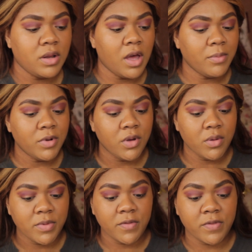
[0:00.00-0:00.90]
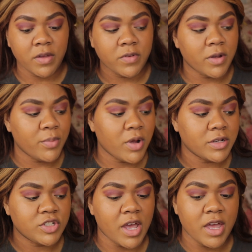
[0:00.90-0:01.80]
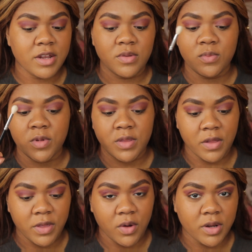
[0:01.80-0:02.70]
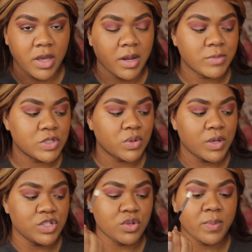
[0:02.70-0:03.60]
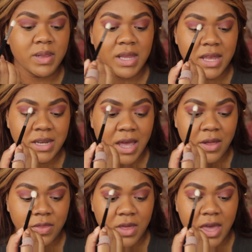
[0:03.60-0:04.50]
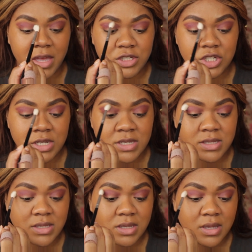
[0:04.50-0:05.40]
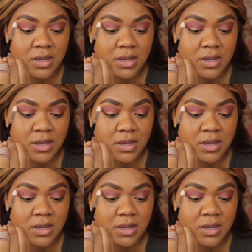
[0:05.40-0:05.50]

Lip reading: now I'm going to go in with a fluffier brush and with nothing on it, and I'm just going to blend out the edges